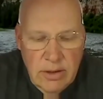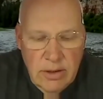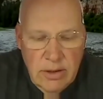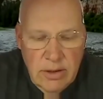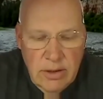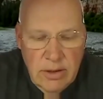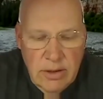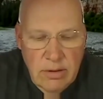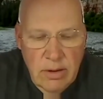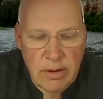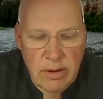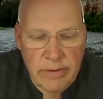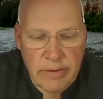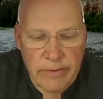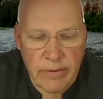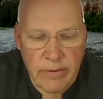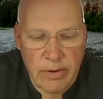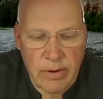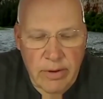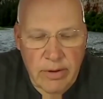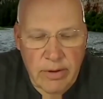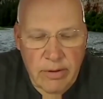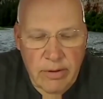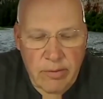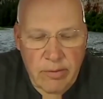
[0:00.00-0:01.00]
you
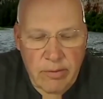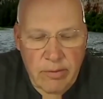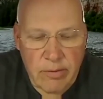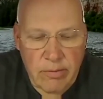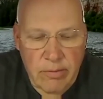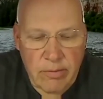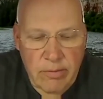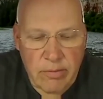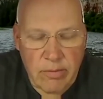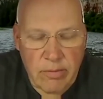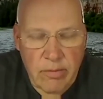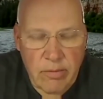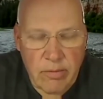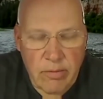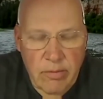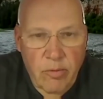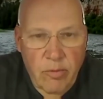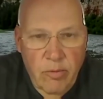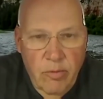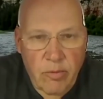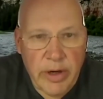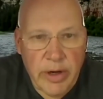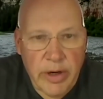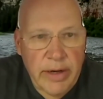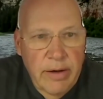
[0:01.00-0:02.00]
know,
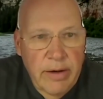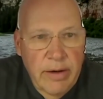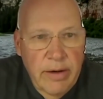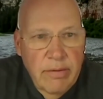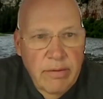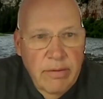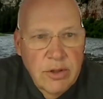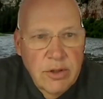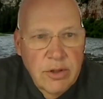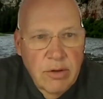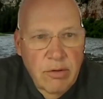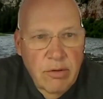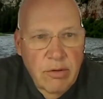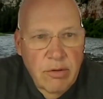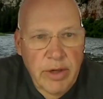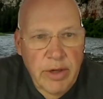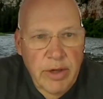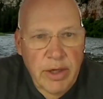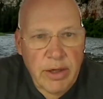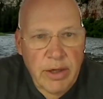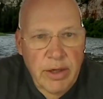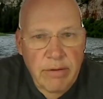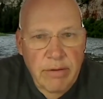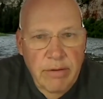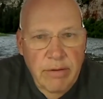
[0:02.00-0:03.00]
Brett,
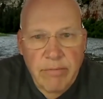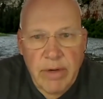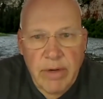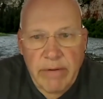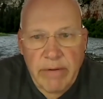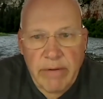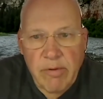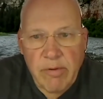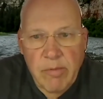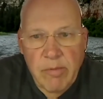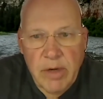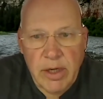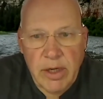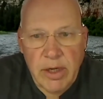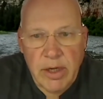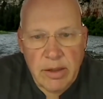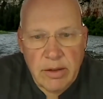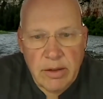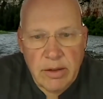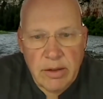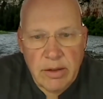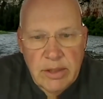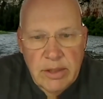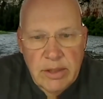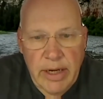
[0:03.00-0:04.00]
Jolene, everybody on the
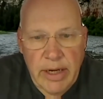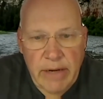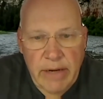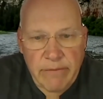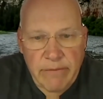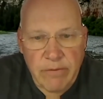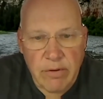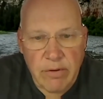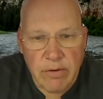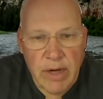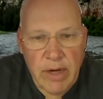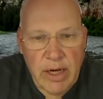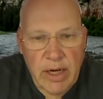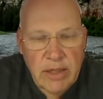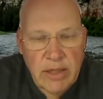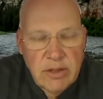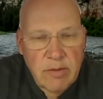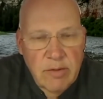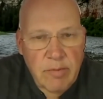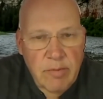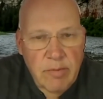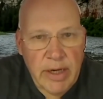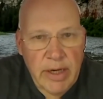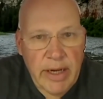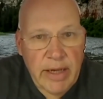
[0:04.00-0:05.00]
staff, you guys have
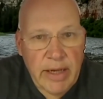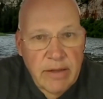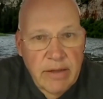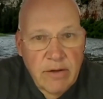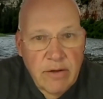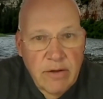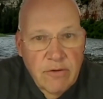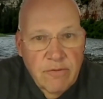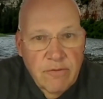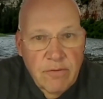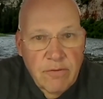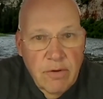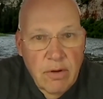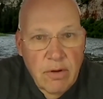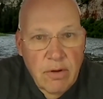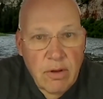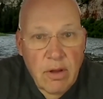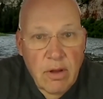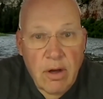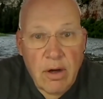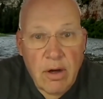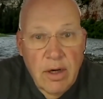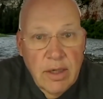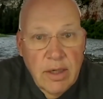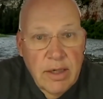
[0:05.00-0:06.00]
been at this for a
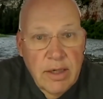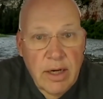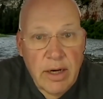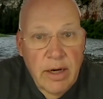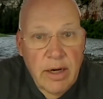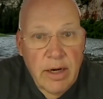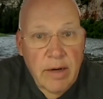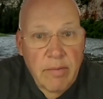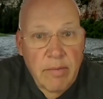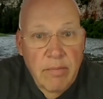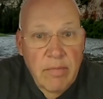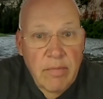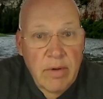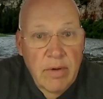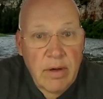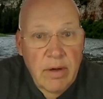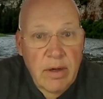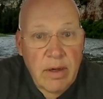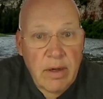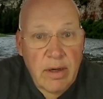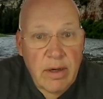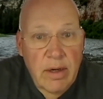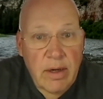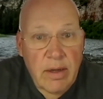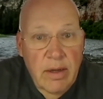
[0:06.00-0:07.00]
long time.
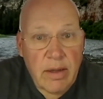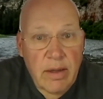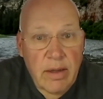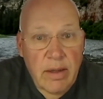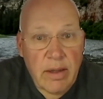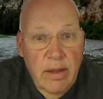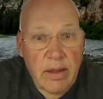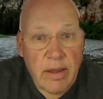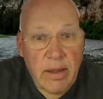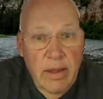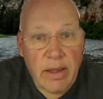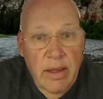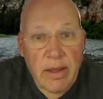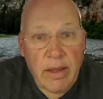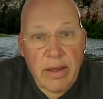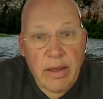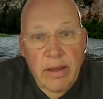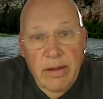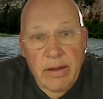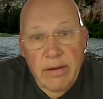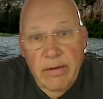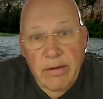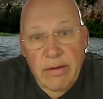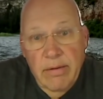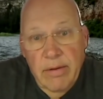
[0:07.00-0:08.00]

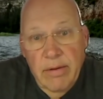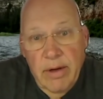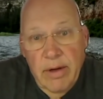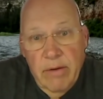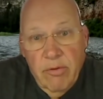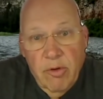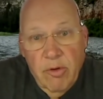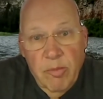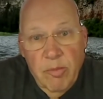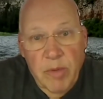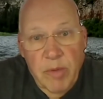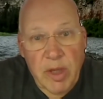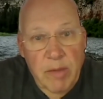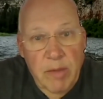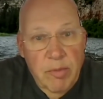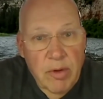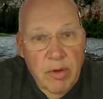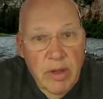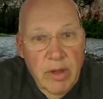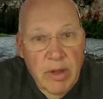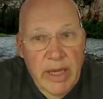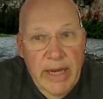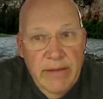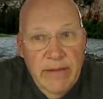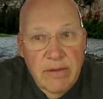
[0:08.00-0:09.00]
And there were
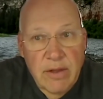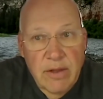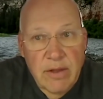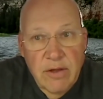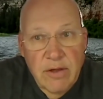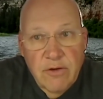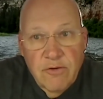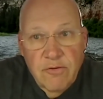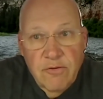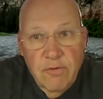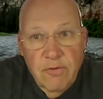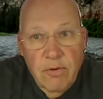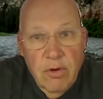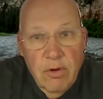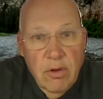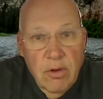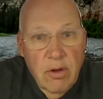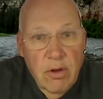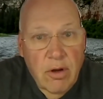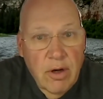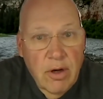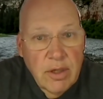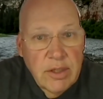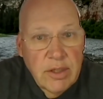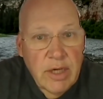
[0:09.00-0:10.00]
people at this for a
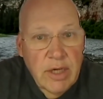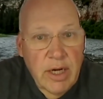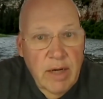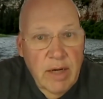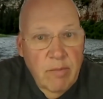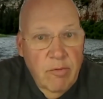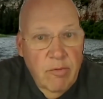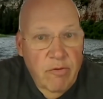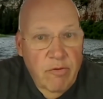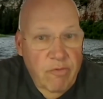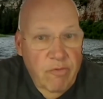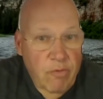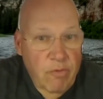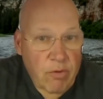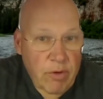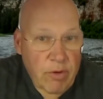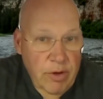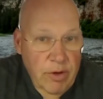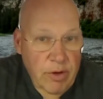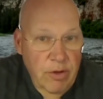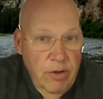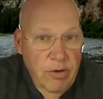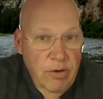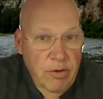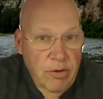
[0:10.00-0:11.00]
long time before
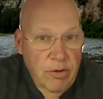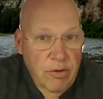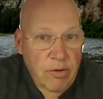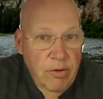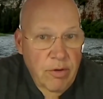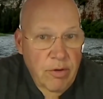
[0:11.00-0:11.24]
you.